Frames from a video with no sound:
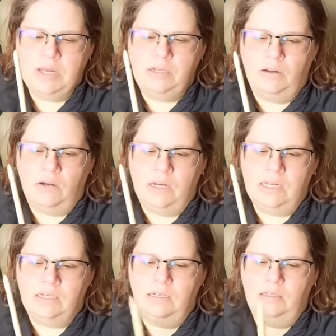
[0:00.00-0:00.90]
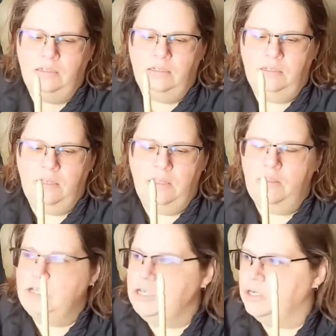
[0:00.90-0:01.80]
on the
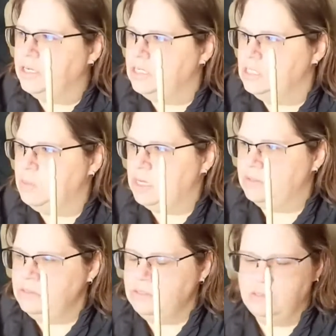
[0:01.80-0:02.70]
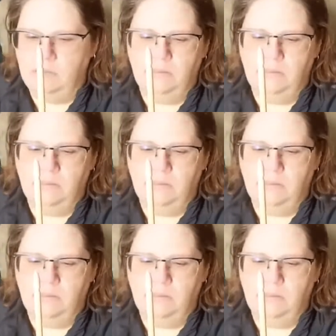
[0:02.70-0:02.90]
Turkish spindles.